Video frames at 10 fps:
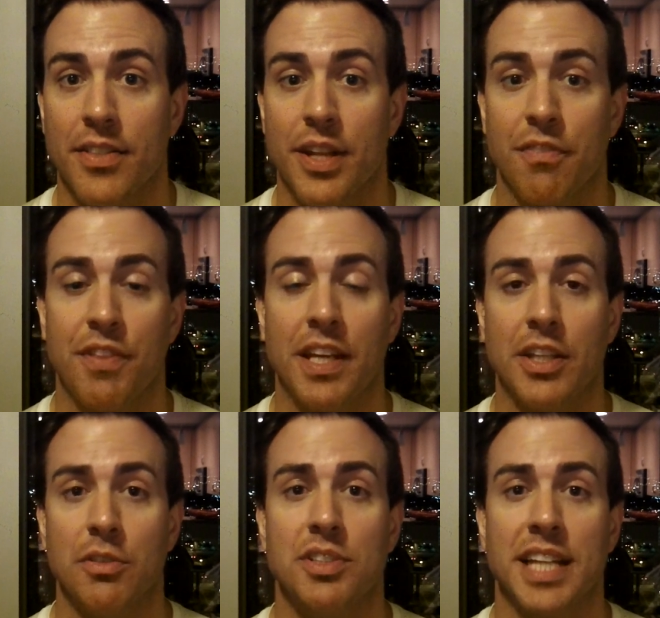that if they
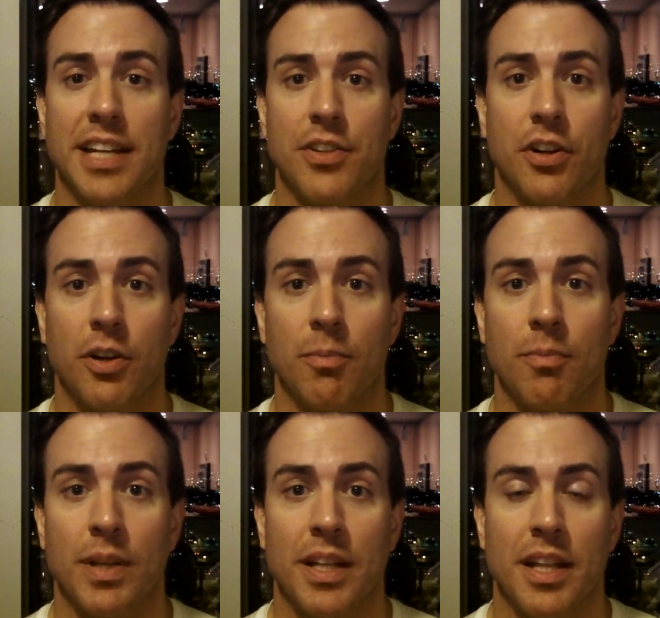use that term,
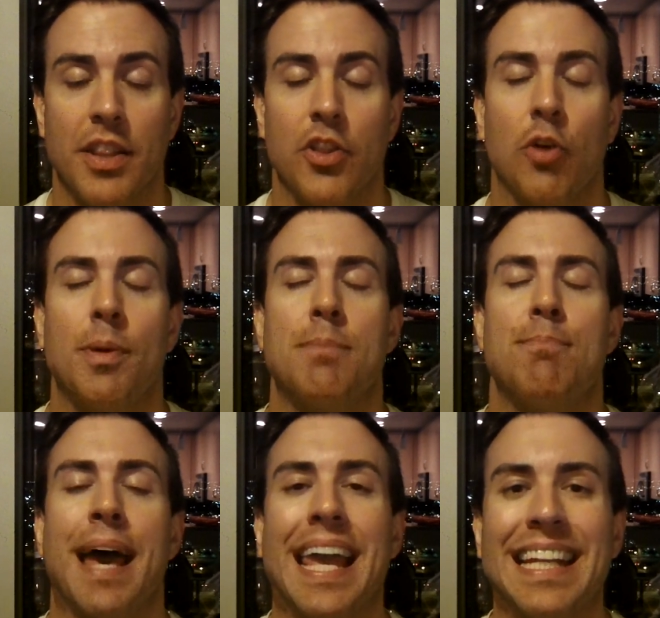they'll be
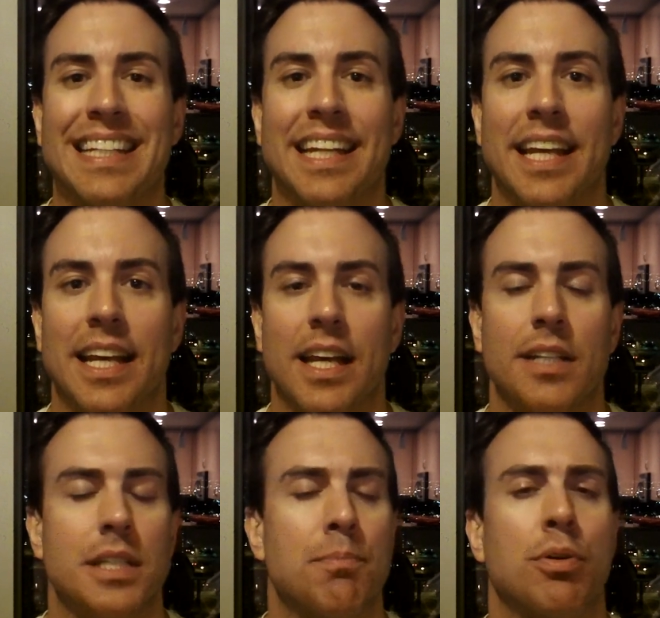painted
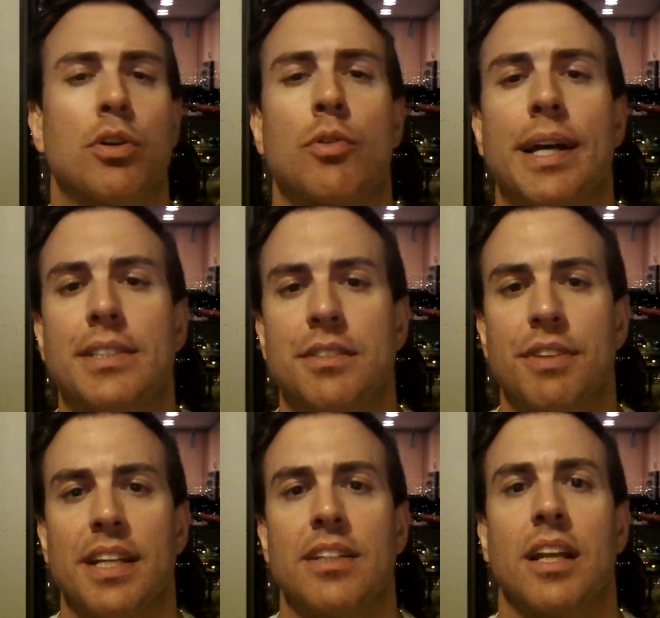as a
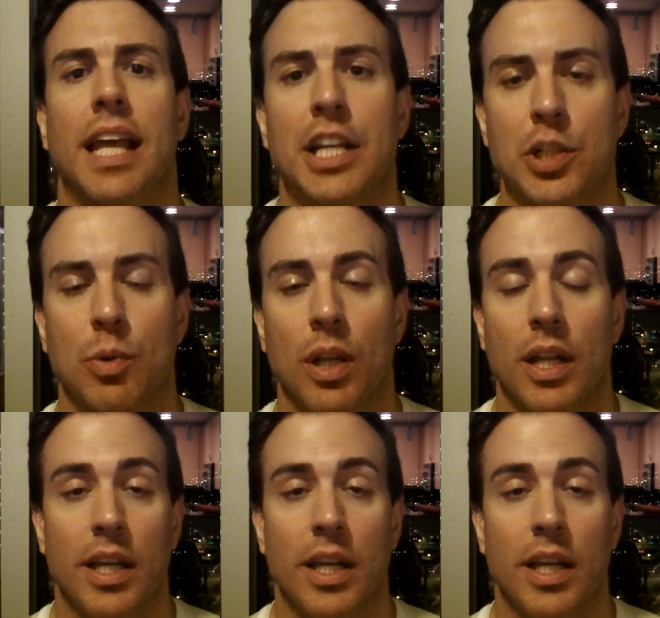progressive intellectual.